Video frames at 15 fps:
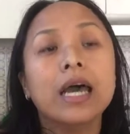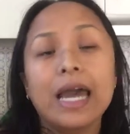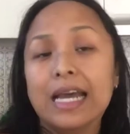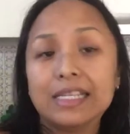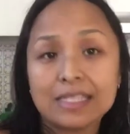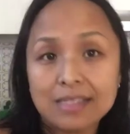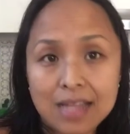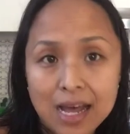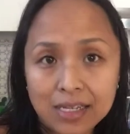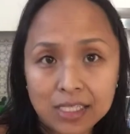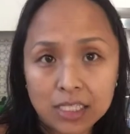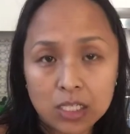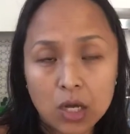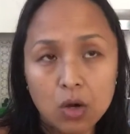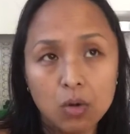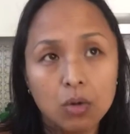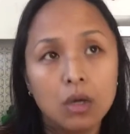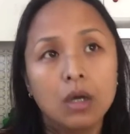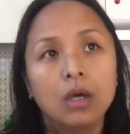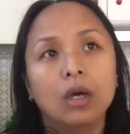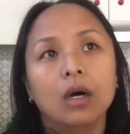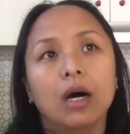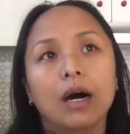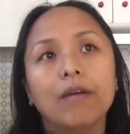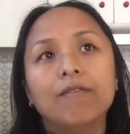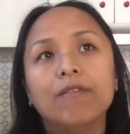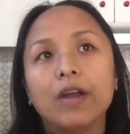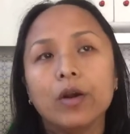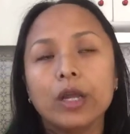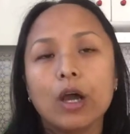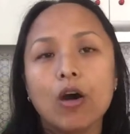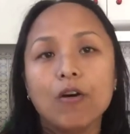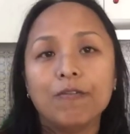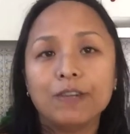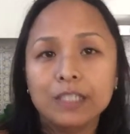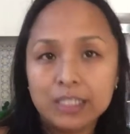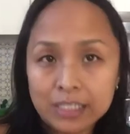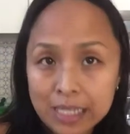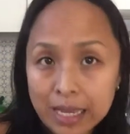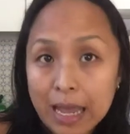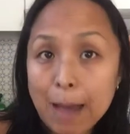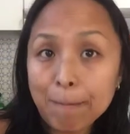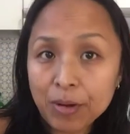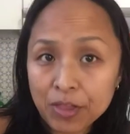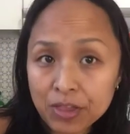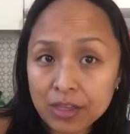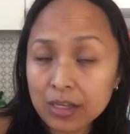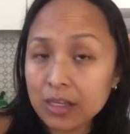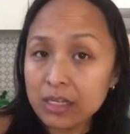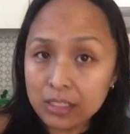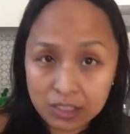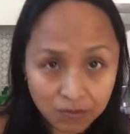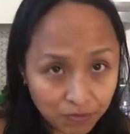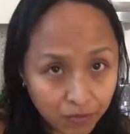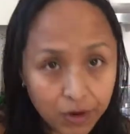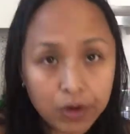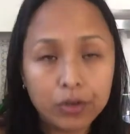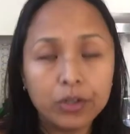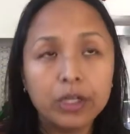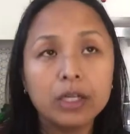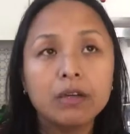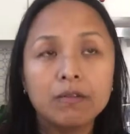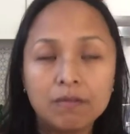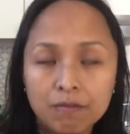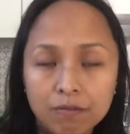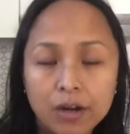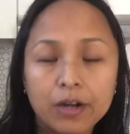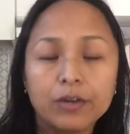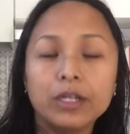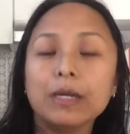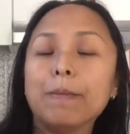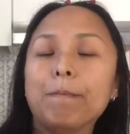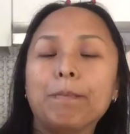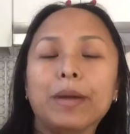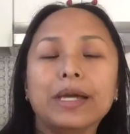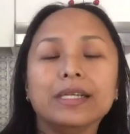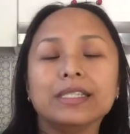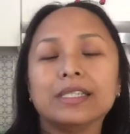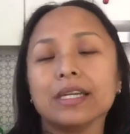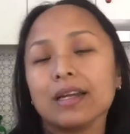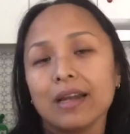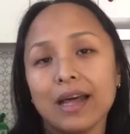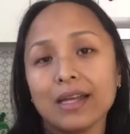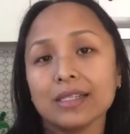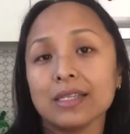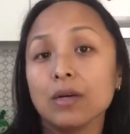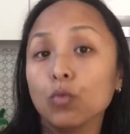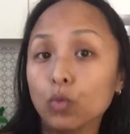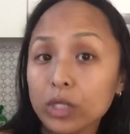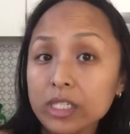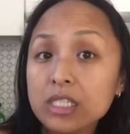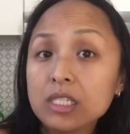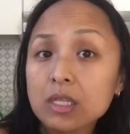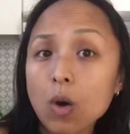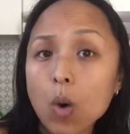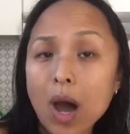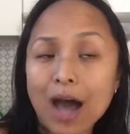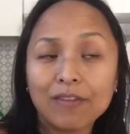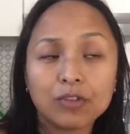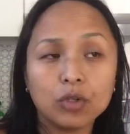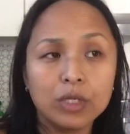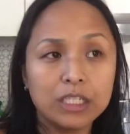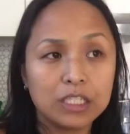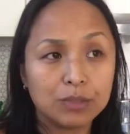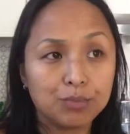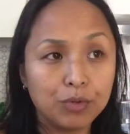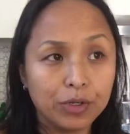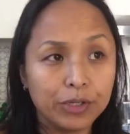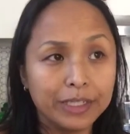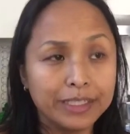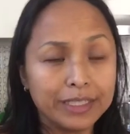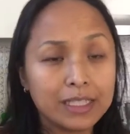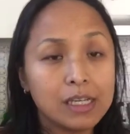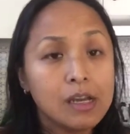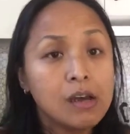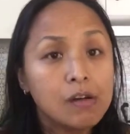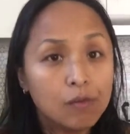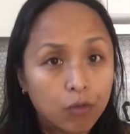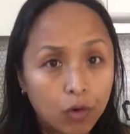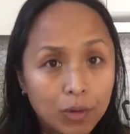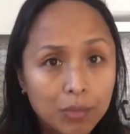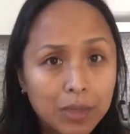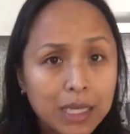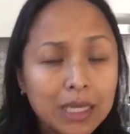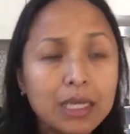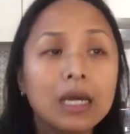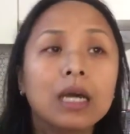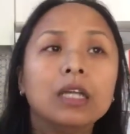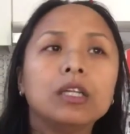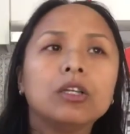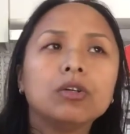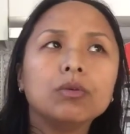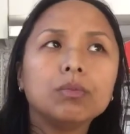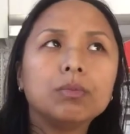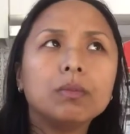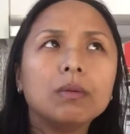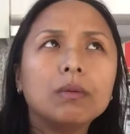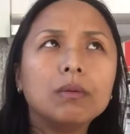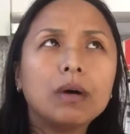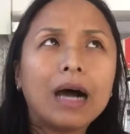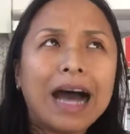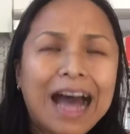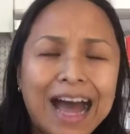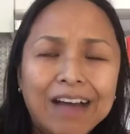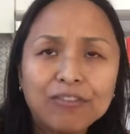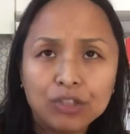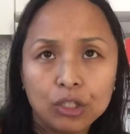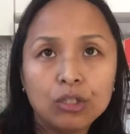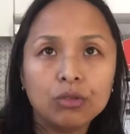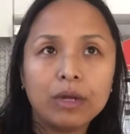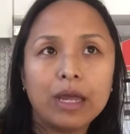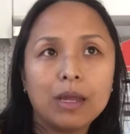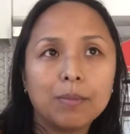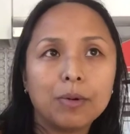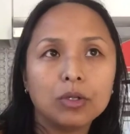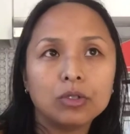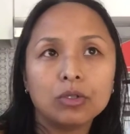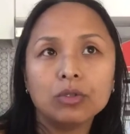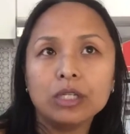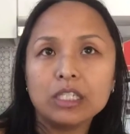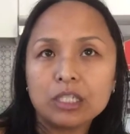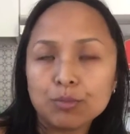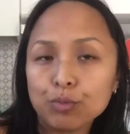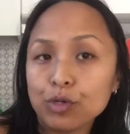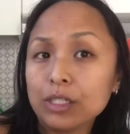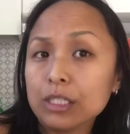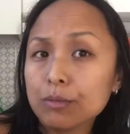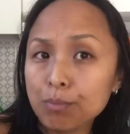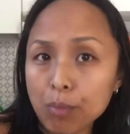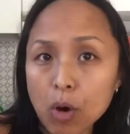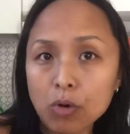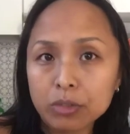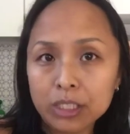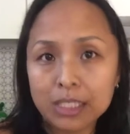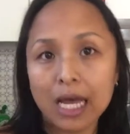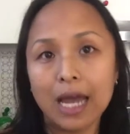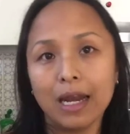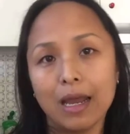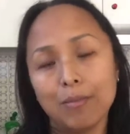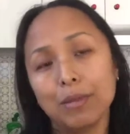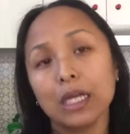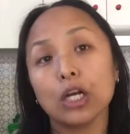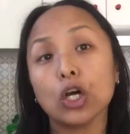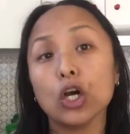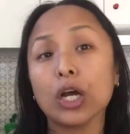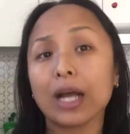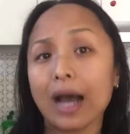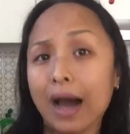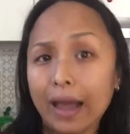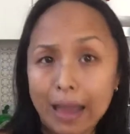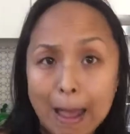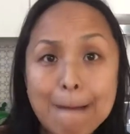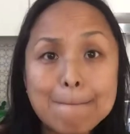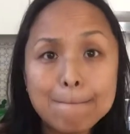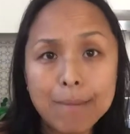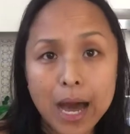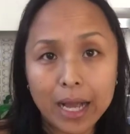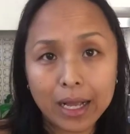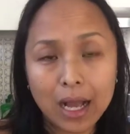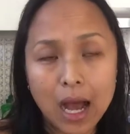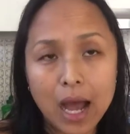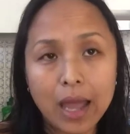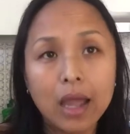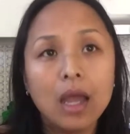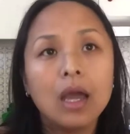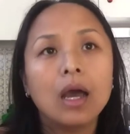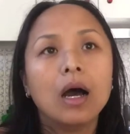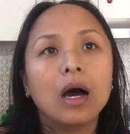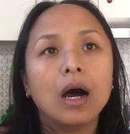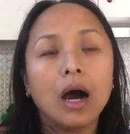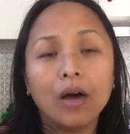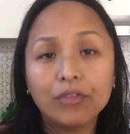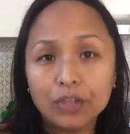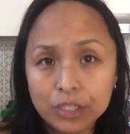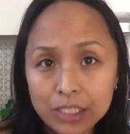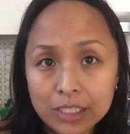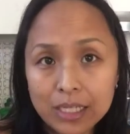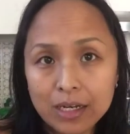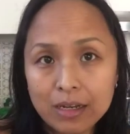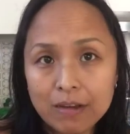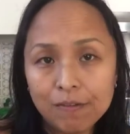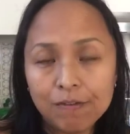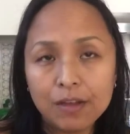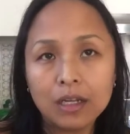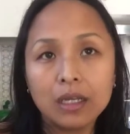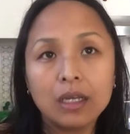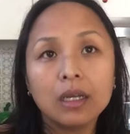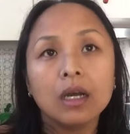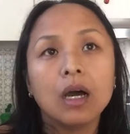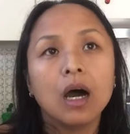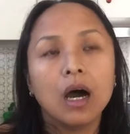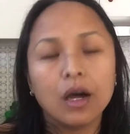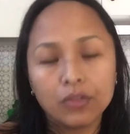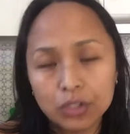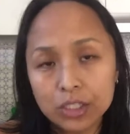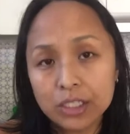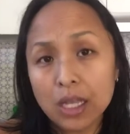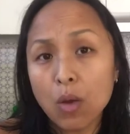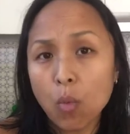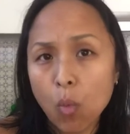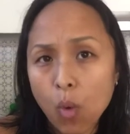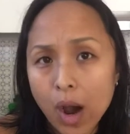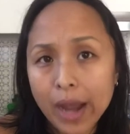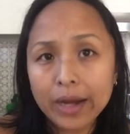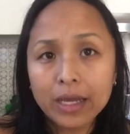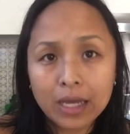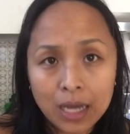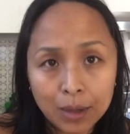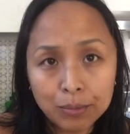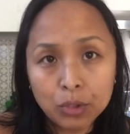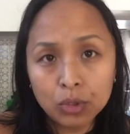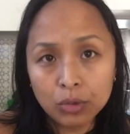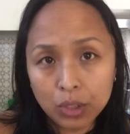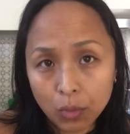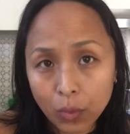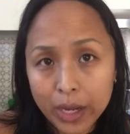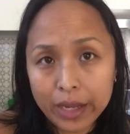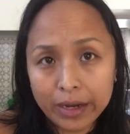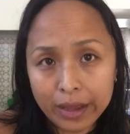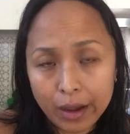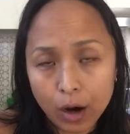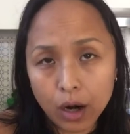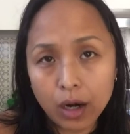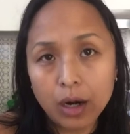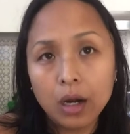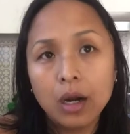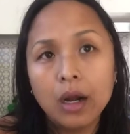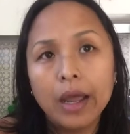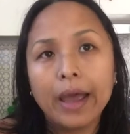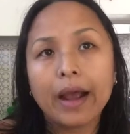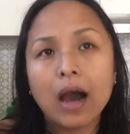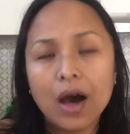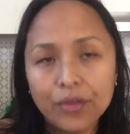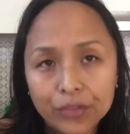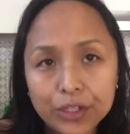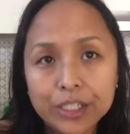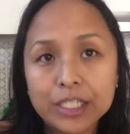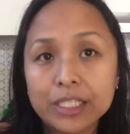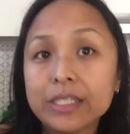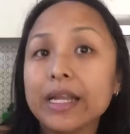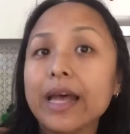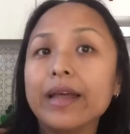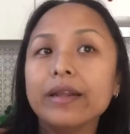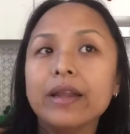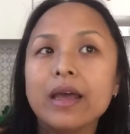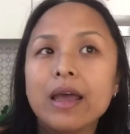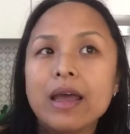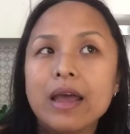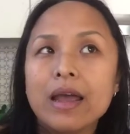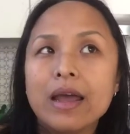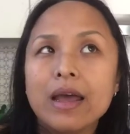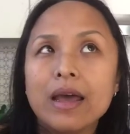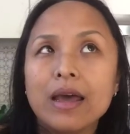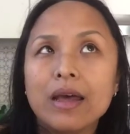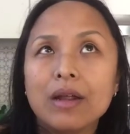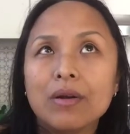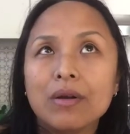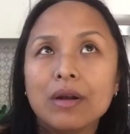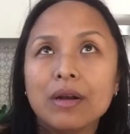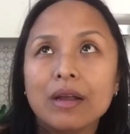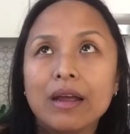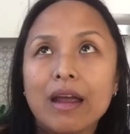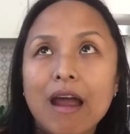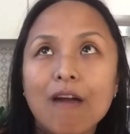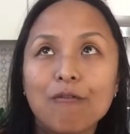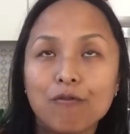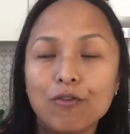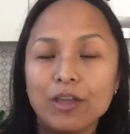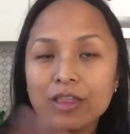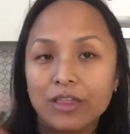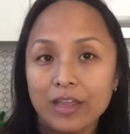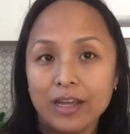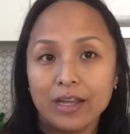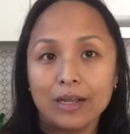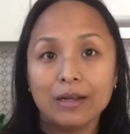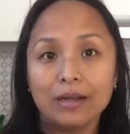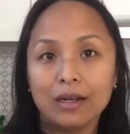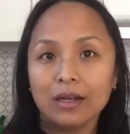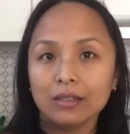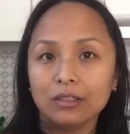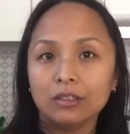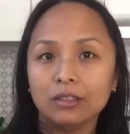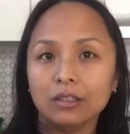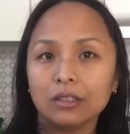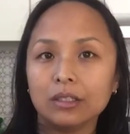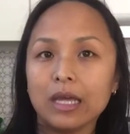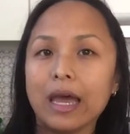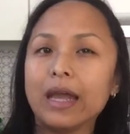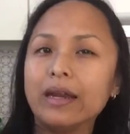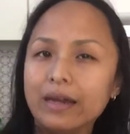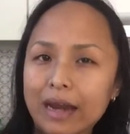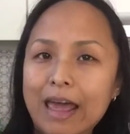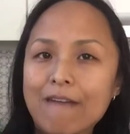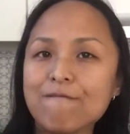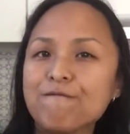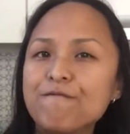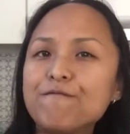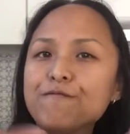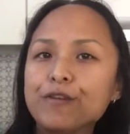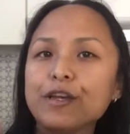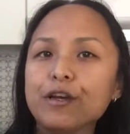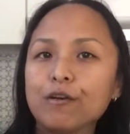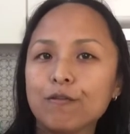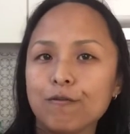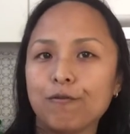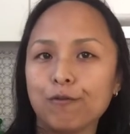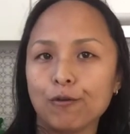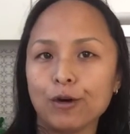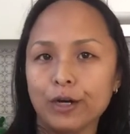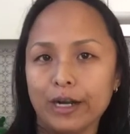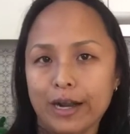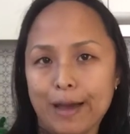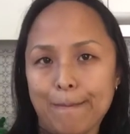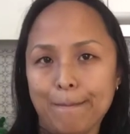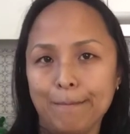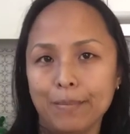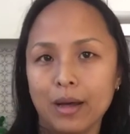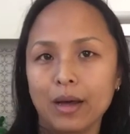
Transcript: It's not so. I'm very often say empathy is a very, very basic lesson we so have to experience. For me to have to able to experience both sides, I mean good guy and bad guy, understand their feeling, understand why they come to the way they are, and understand everything, and then feel for them.